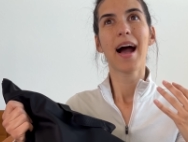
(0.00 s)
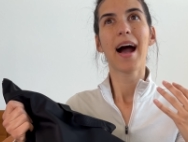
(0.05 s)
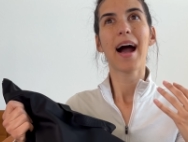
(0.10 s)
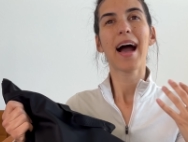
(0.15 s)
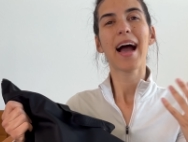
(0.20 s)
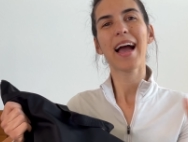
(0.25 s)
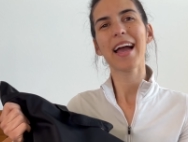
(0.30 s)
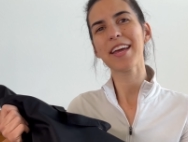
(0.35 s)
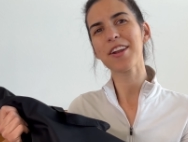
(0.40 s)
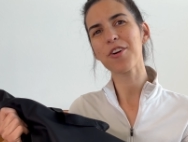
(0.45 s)

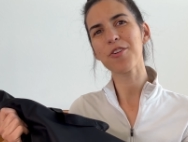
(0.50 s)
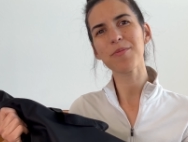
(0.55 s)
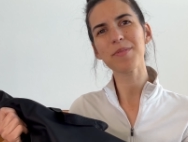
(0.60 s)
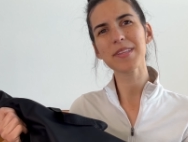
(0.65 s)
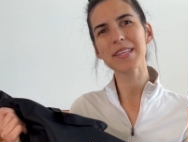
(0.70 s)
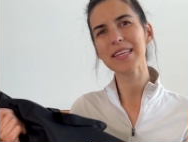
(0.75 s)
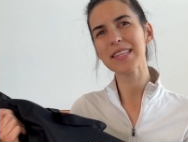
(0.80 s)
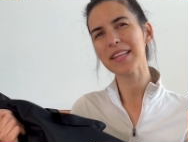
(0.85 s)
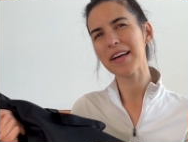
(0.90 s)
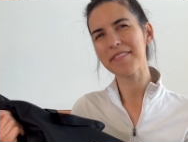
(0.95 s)
I don't
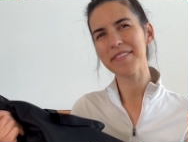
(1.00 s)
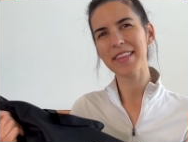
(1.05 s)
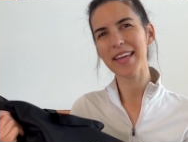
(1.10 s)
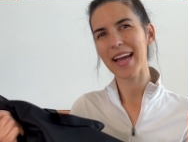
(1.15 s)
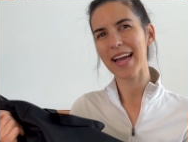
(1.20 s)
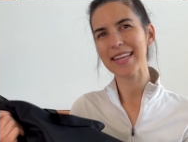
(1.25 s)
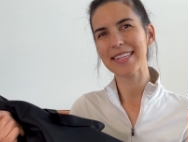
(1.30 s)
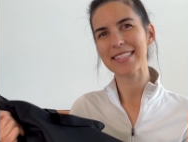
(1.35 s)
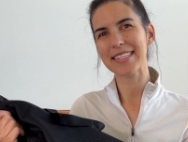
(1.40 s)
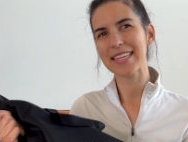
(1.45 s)
really love the
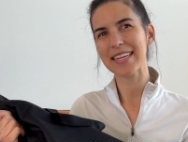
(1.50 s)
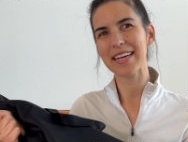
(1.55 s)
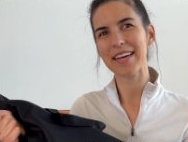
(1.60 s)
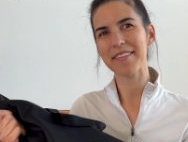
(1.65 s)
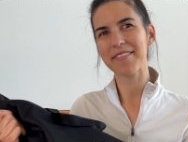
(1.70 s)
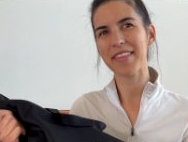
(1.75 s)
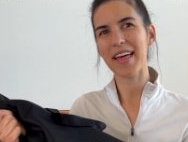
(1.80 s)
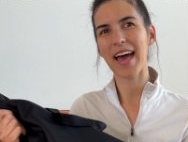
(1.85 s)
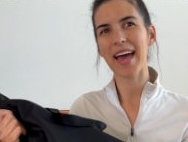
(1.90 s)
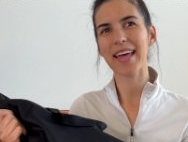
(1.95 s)
idea
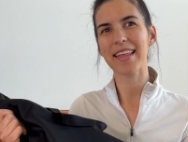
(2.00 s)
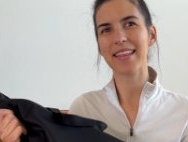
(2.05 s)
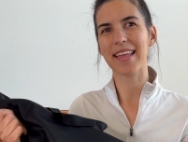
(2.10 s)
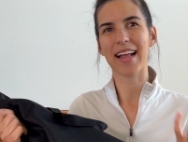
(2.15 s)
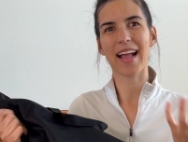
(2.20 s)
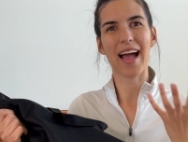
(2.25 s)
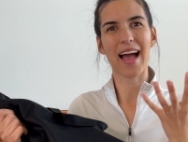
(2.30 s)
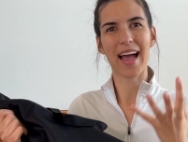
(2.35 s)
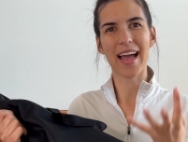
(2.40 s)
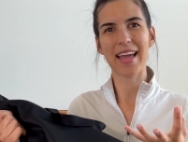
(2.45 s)
of that.
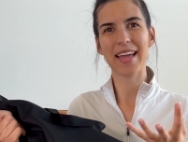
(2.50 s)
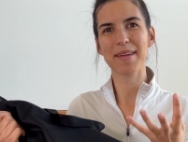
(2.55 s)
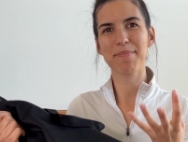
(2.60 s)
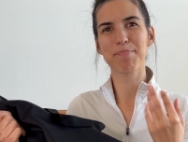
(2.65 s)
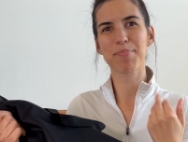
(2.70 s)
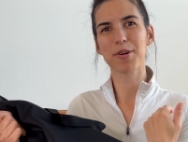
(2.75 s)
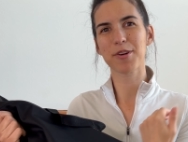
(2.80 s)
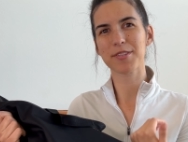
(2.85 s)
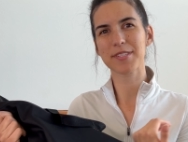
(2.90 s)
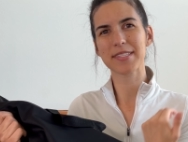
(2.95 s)
Like, I
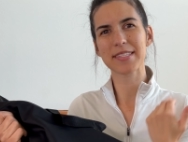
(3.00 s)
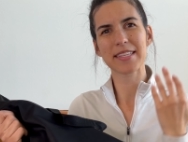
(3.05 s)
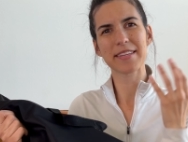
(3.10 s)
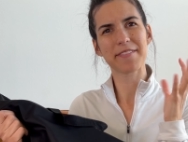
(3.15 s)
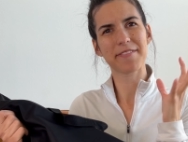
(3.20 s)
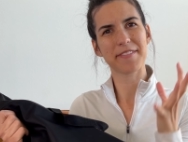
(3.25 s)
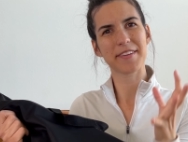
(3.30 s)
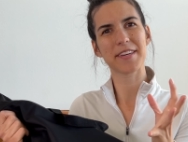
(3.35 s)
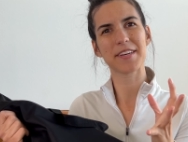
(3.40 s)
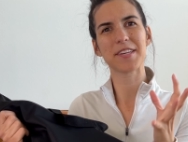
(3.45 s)
personally
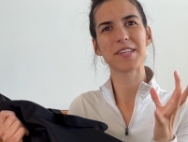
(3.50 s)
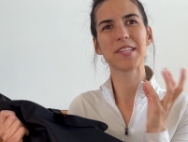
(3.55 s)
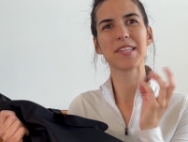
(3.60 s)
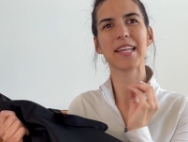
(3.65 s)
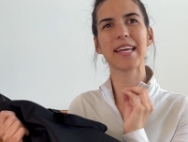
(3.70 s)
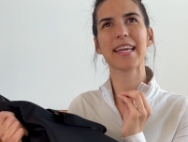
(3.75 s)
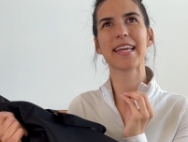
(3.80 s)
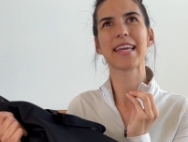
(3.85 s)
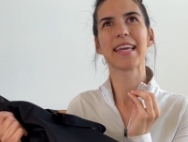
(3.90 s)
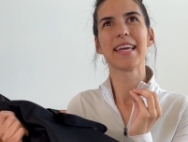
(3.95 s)
feel
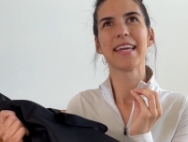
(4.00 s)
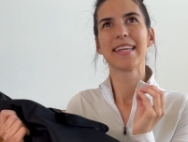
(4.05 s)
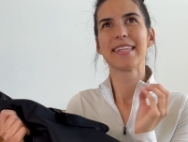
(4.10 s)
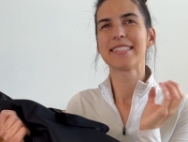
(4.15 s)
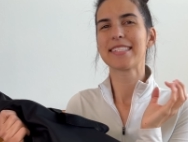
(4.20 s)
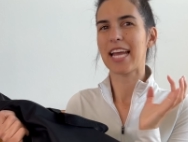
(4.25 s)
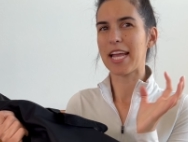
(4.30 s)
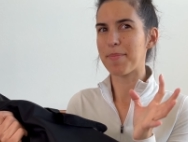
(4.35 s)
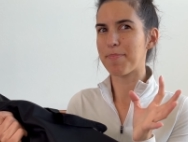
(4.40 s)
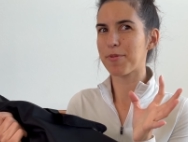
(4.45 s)
like
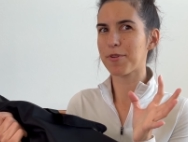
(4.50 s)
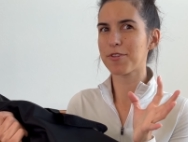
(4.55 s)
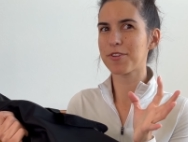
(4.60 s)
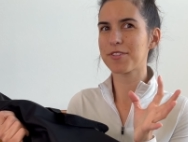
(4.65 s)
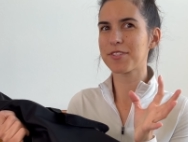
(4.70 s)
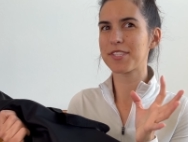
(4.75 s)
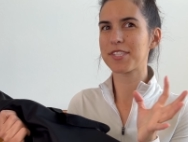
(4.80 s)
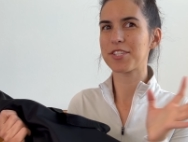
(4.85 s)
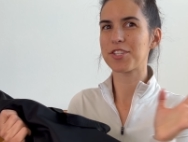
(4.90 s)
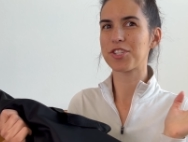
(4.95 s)

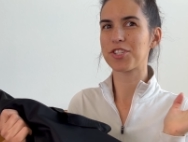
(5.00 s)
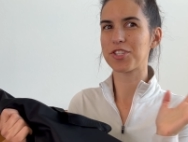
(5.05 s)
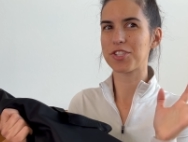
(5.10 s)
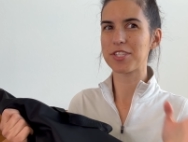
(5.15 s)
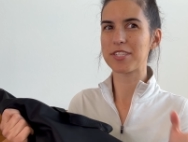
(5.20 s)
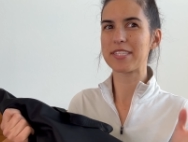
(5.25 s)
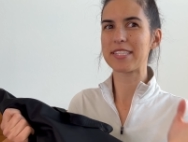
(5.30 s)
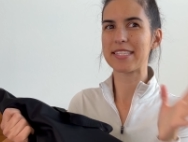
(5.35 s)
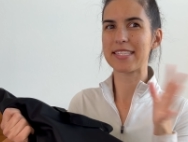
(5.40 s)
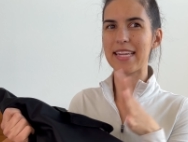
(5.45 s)
diapers
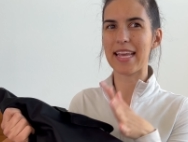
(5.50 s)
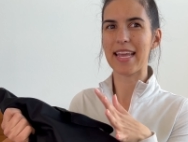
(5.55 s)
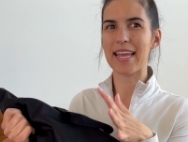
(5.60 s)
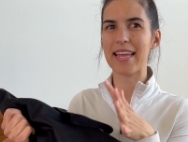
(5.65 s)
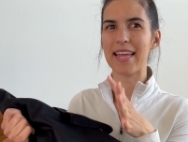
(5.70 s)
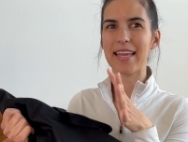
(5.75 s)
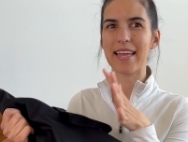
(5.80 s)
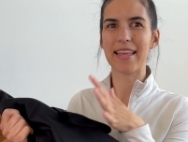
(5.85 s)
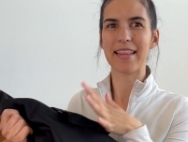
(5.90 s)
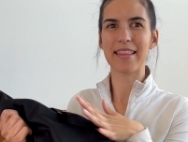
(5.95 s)
should
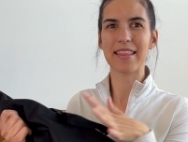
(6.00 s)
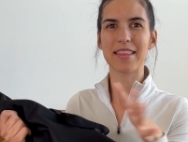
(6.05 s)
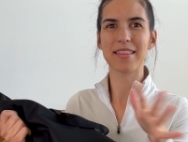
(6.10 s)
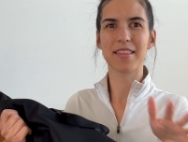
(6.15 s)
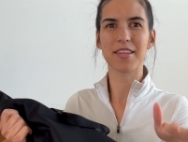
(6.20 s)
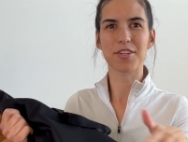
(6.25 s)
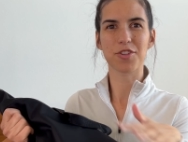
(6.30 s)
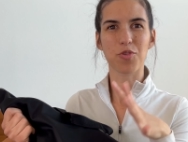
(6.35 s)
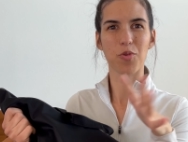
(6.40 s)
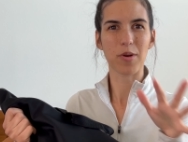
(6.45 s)
stay in
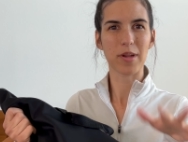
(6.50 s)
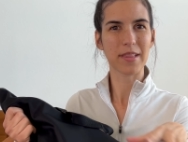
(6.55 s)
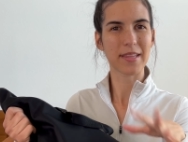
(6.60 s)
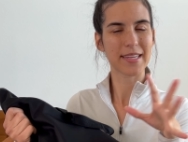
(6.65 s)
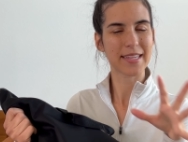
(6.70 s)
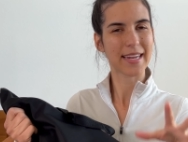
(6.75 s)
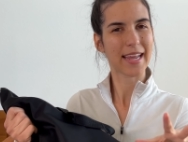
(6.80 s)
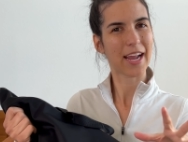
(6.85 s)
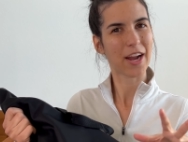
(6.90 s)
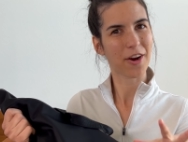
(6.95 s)
the
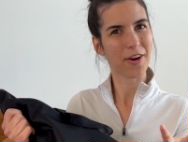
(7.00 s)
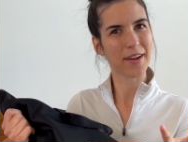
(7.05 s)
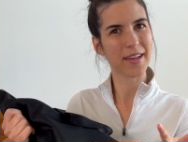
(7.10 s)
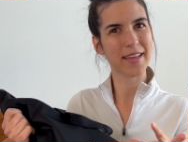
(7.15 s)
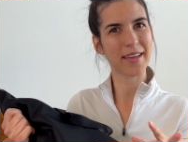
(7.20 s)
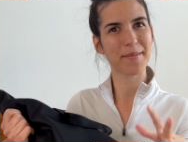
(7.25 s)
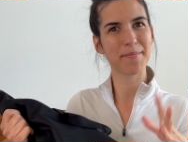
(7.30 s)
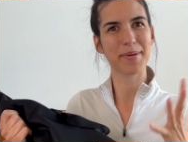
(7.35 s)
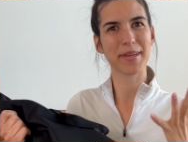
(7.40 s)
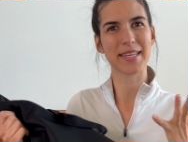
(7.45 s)
toilet
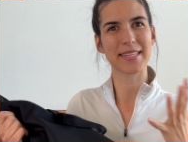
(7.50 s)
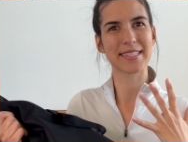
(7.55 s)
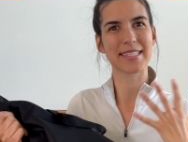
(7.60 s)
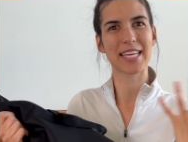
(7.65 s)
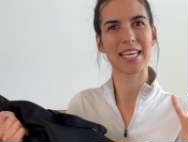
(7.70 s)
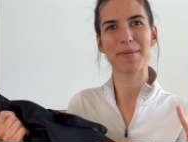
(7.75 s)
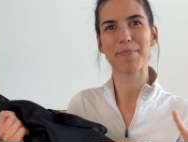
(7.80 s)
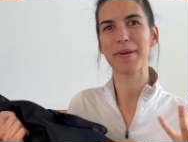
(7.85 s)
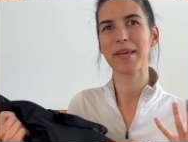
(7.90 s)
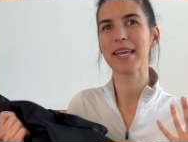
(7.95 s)
area because
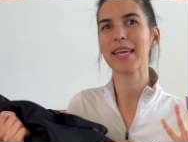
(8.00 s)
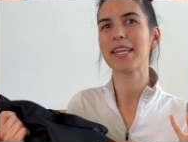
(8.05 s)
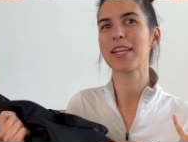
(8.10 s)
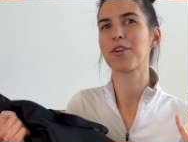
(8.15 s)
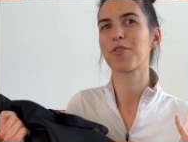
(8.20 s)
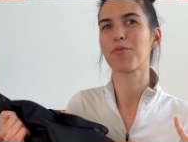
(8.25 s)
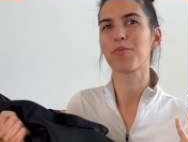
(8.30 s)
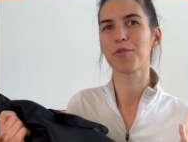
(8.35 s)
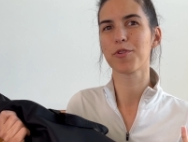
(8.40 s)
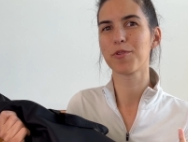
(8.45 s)
keeping it in
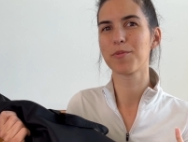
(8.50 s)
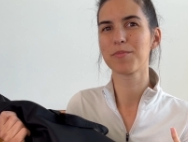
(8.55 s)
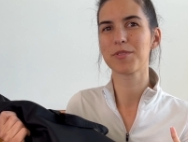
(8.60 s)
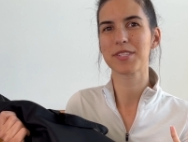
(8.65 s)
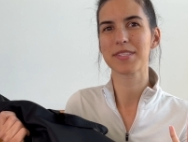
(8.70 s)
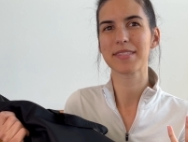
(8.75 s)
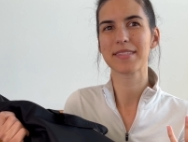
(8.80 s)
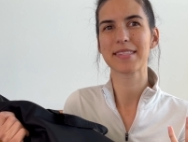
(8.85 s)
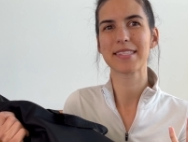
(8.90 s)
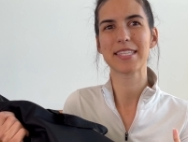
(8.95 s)
a room
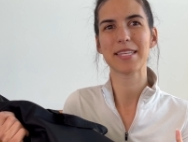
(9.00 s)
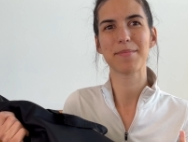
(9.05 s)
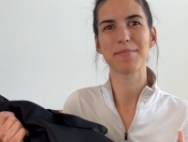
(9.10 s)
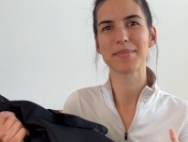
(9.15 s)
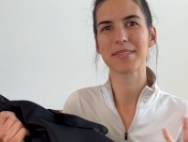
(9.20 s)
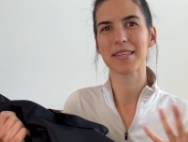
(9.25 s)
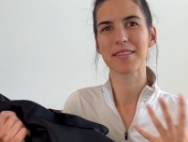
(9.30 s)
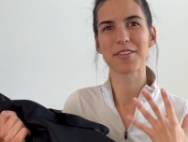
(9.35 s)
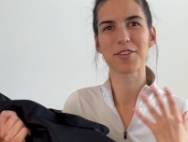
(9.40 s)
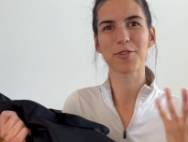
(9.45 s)
just seems
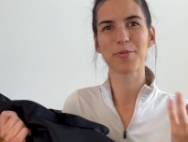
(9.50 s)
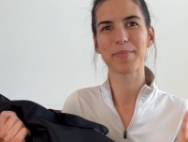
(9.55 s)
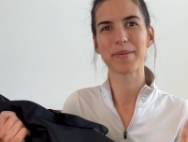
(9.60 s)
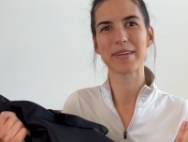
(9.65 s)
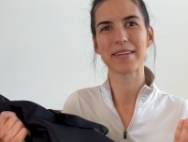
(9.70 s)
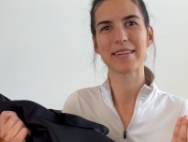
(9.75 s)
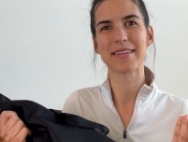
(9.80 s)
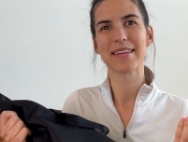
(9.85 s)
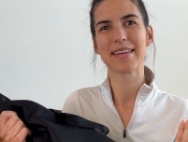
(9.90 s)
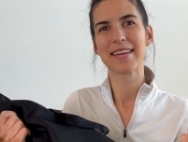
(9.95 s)
a little
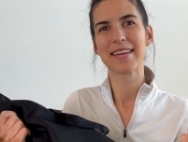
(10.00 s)
bit